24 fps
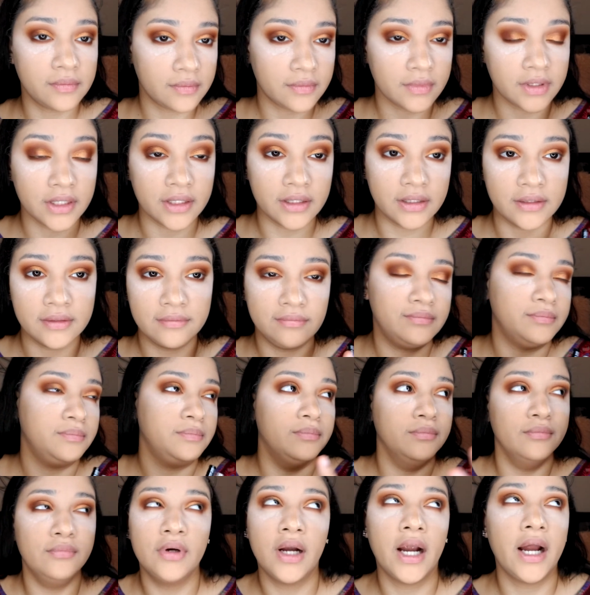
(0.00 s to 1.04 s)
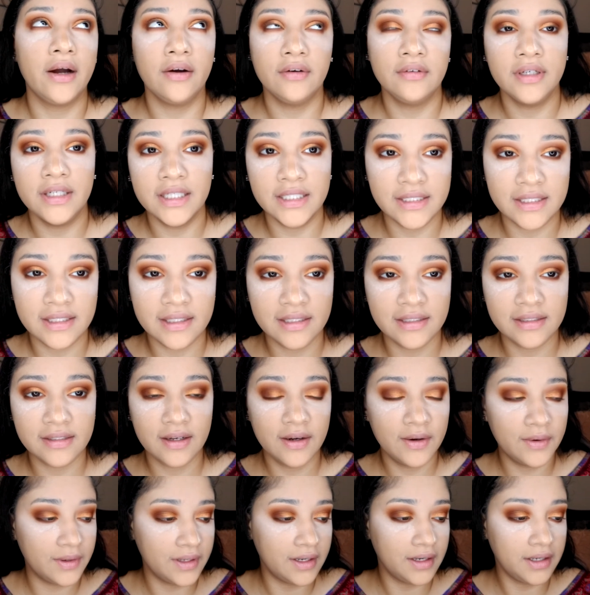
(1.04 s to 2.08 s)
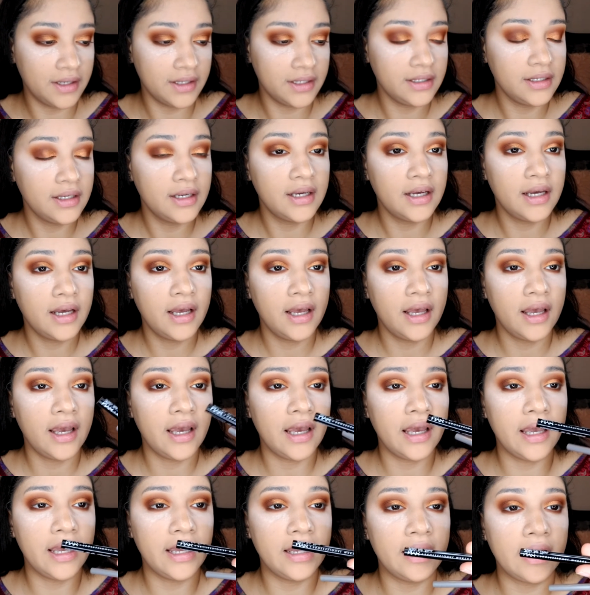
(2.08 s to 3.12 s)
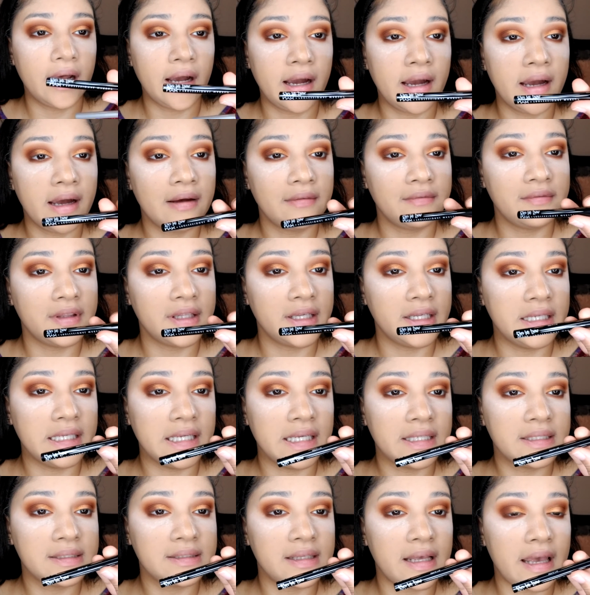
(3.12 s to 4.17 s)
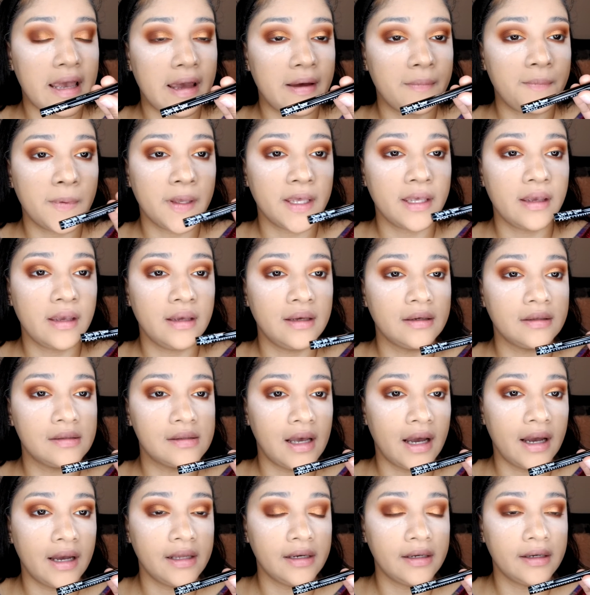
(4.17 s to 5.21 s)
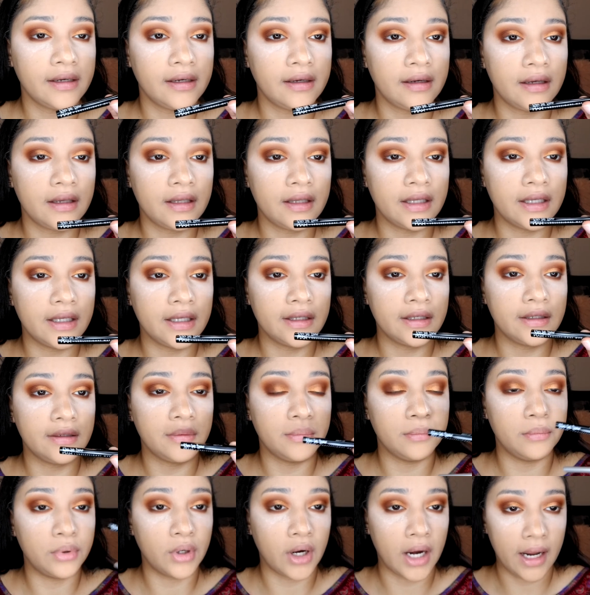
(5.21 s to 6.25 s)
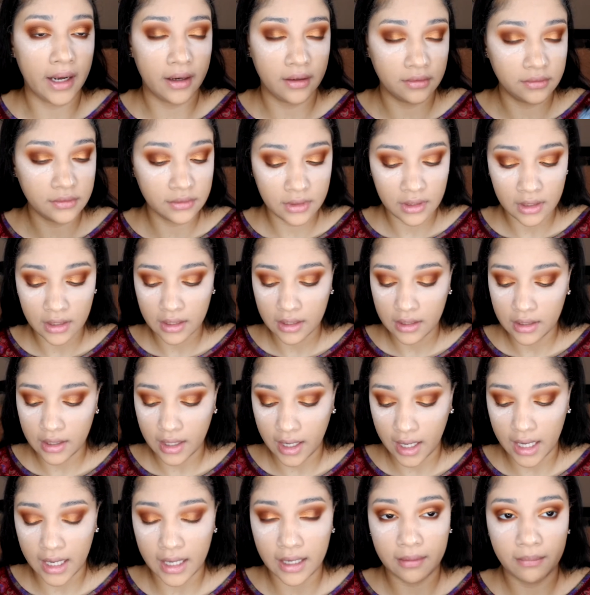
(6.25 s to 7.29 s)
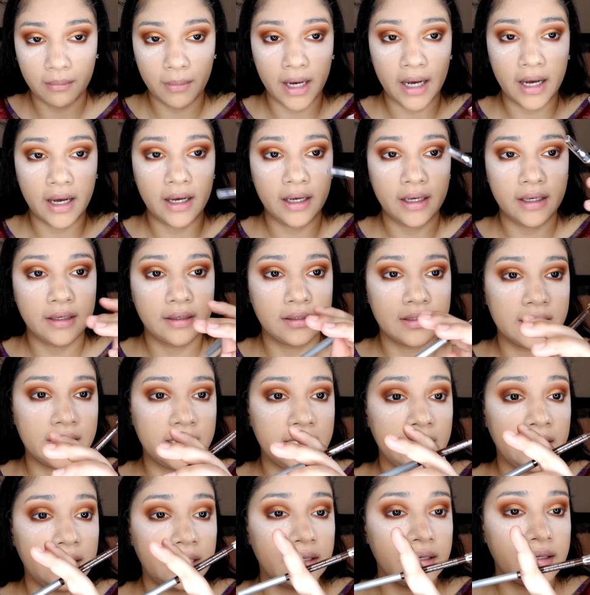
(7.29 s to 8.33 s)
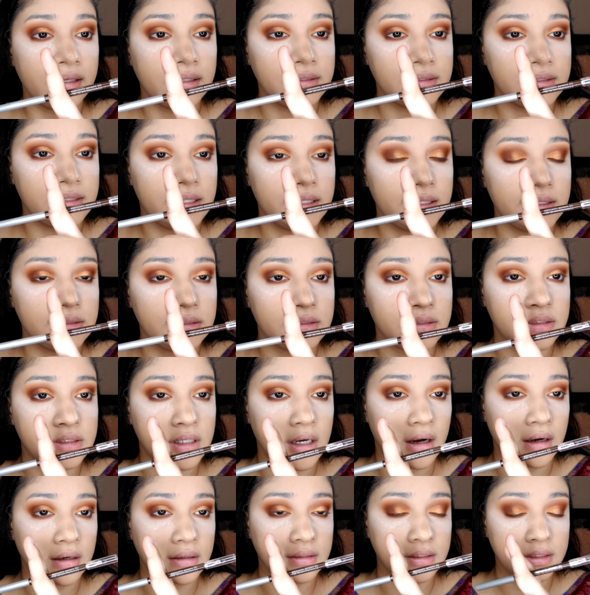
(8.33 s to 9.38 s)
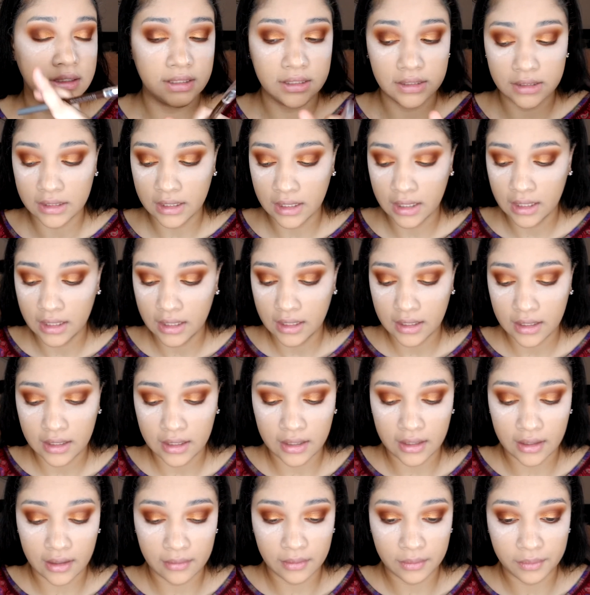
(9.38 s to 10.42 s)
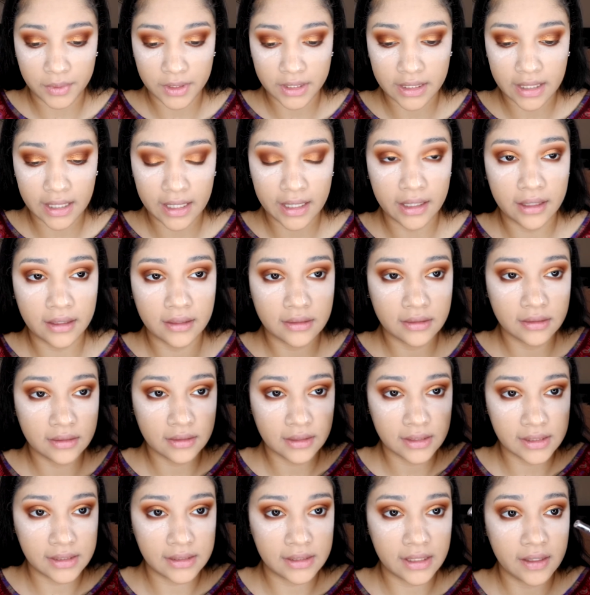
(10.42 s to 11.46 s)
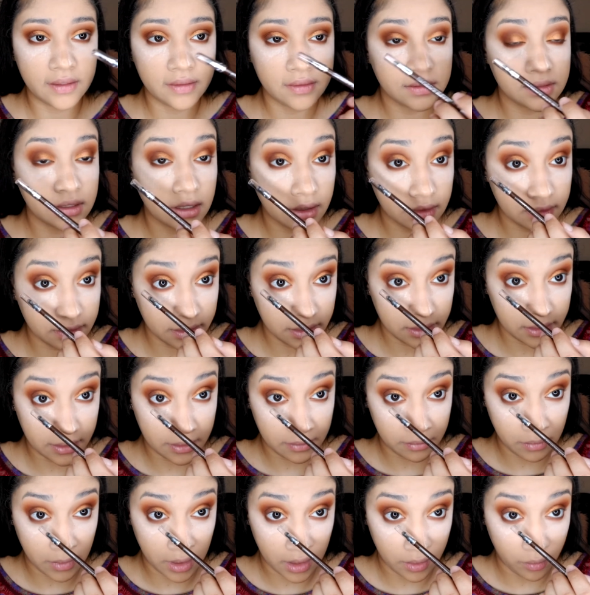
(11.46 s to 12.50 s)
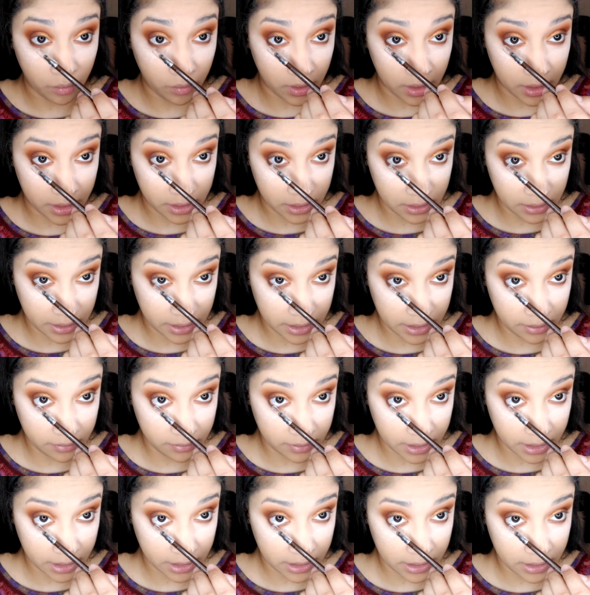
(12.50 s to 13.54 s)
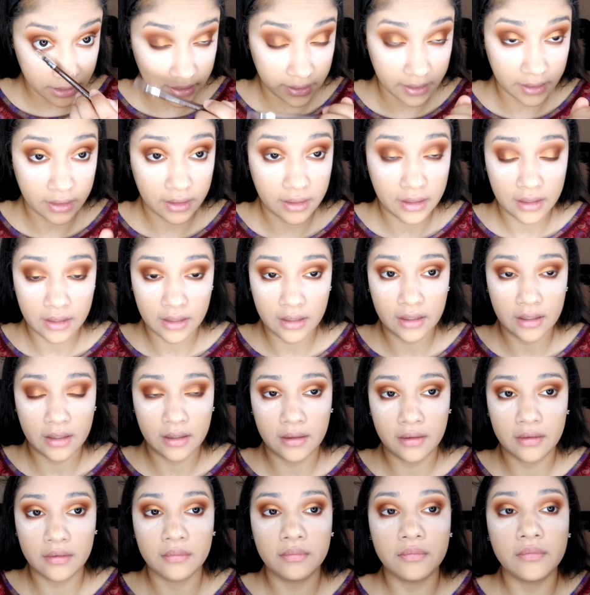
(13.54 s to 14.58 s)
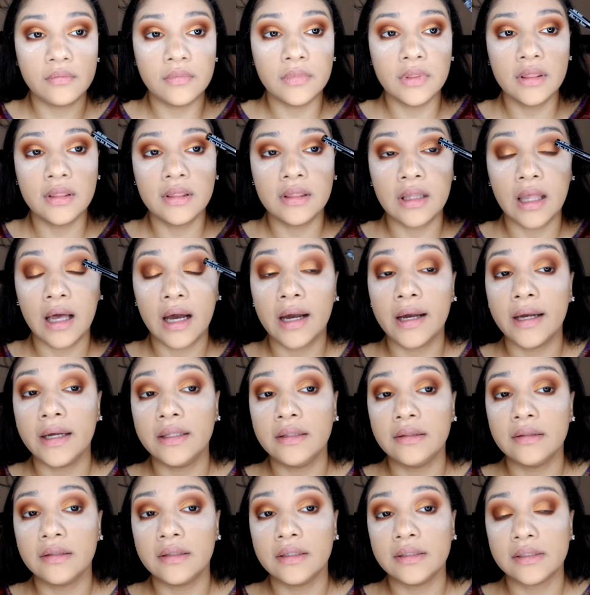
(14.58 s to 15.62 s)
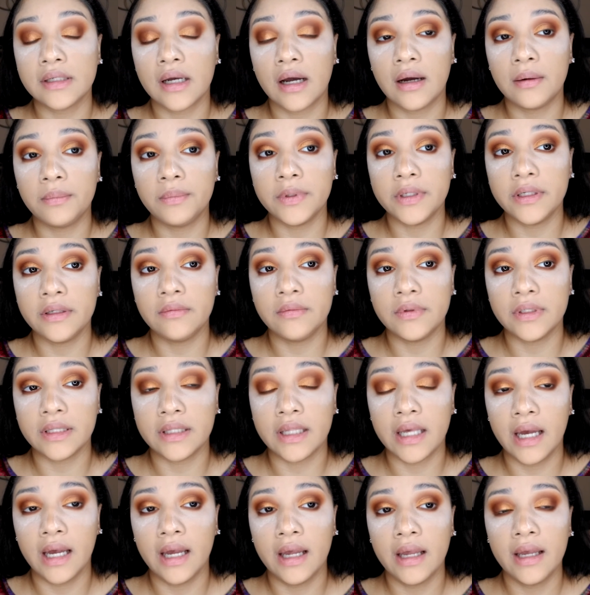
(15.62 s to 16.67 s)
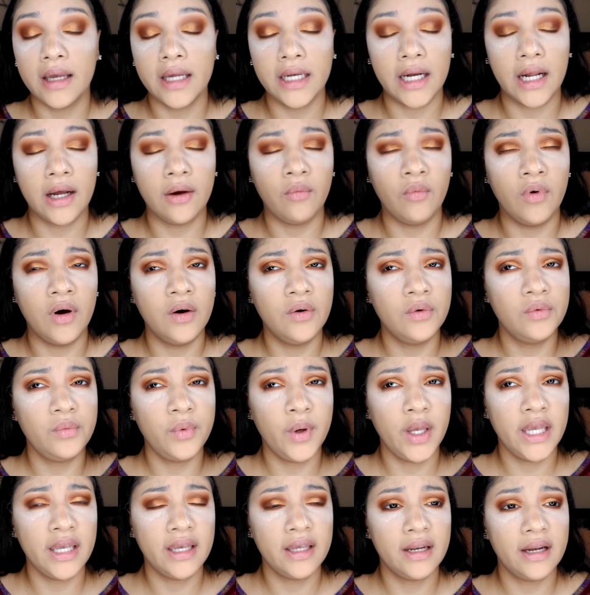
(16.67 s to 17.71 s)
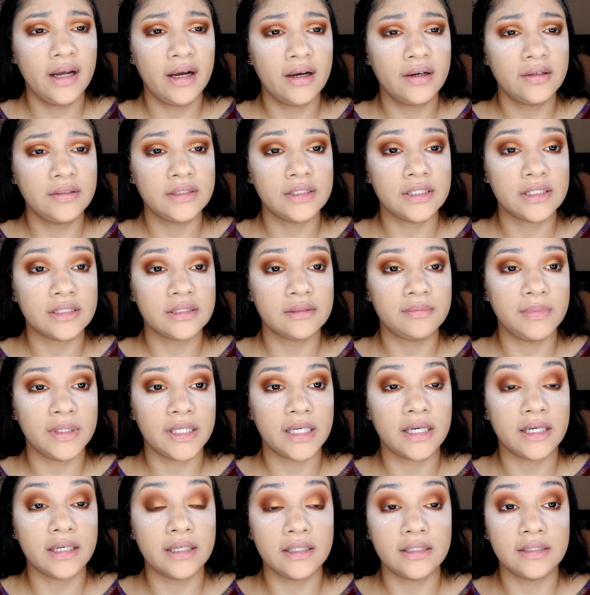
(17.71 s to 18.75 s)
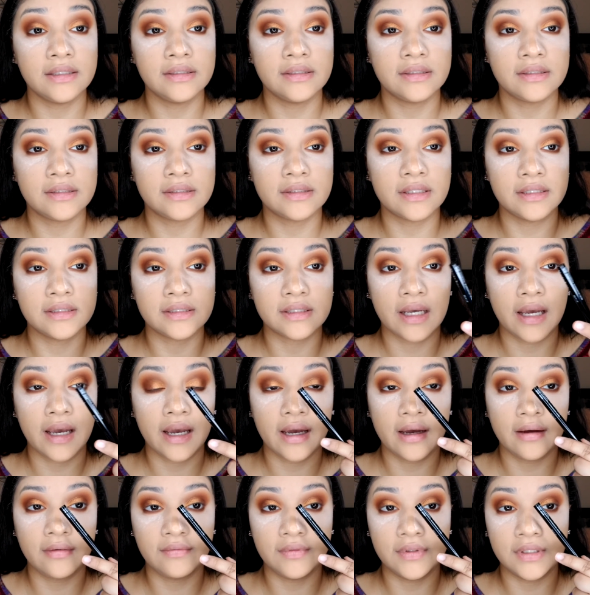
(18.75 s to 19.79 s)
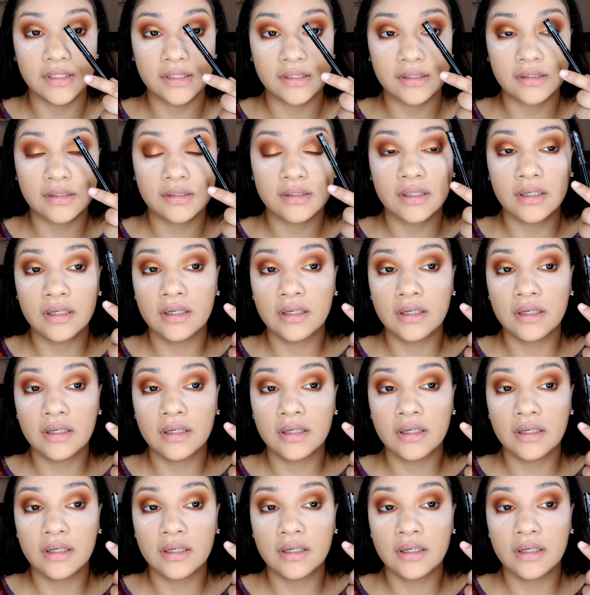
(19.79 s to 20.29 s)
the brownness that's going on. And I have the NYX Epic Ink liner in brown and my Clinique Intense Chocolate. And I'm going to that Intense Chocolate in my waterline right here and line the top lid with that. And I won't wing it out just because since I have this